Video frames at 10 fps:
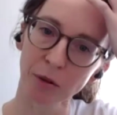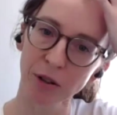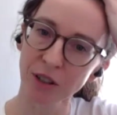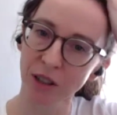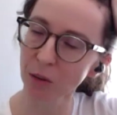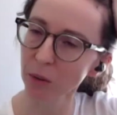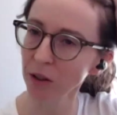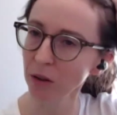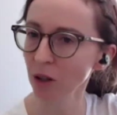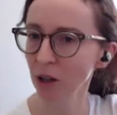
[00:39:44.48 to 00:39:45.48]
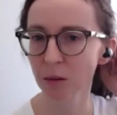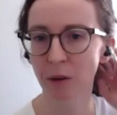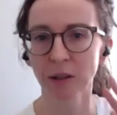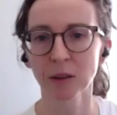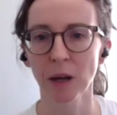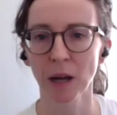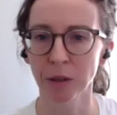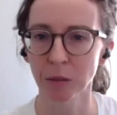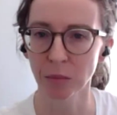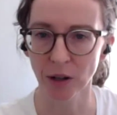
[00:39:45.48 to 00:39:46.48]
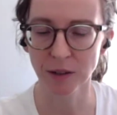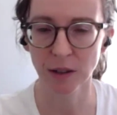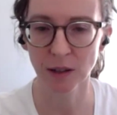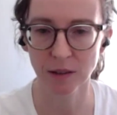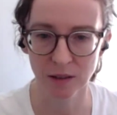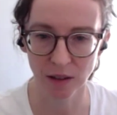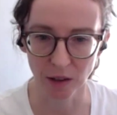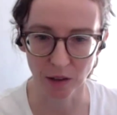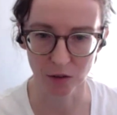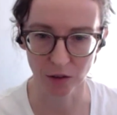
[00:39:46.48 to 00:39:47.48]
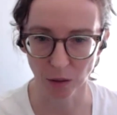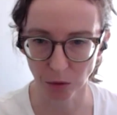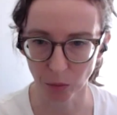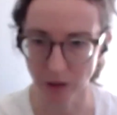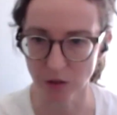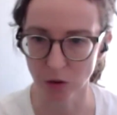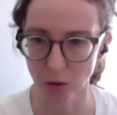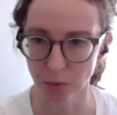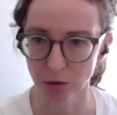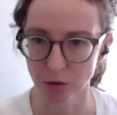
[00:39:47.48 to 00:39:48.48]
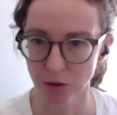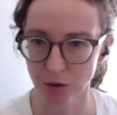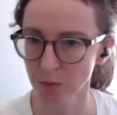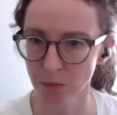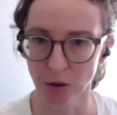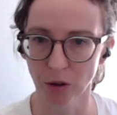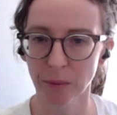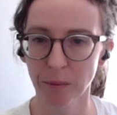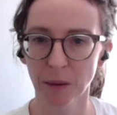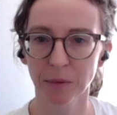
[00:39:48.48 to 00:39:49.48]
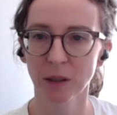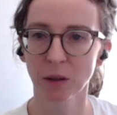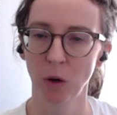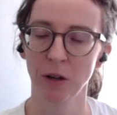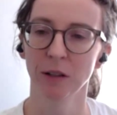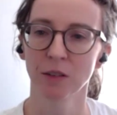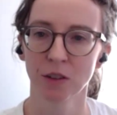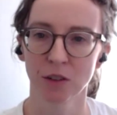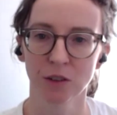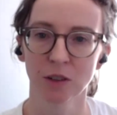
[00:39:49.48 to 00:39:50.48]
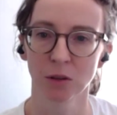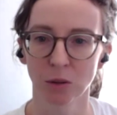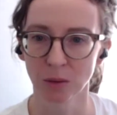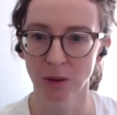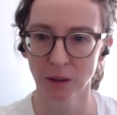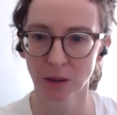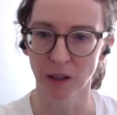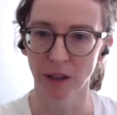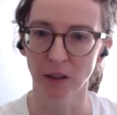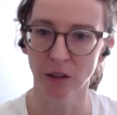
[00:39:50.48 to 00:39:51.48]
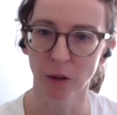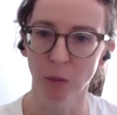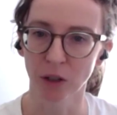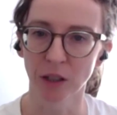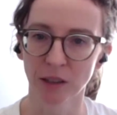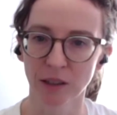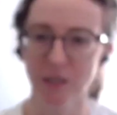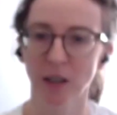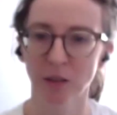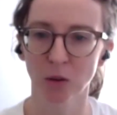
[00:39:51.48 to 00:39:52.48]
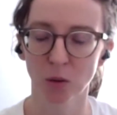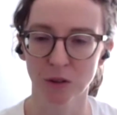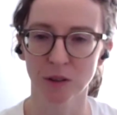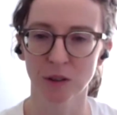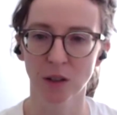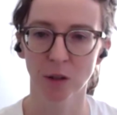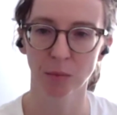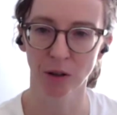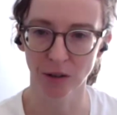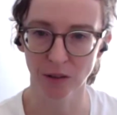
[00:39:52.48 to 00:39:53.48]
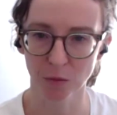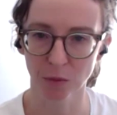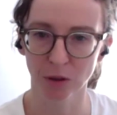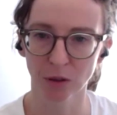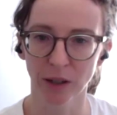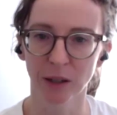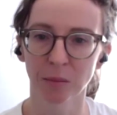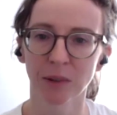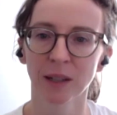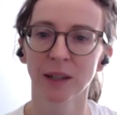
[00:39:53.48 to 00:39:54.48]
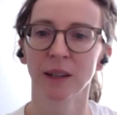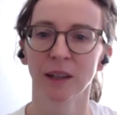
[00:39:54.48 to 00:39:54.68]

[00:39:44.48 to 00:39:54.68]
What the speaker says: I appreciate the way you talked about the mapping process, because I think there's a couple ways to approach program mapping. One is just to be like, all right, we're going to list out the courses that are part of this program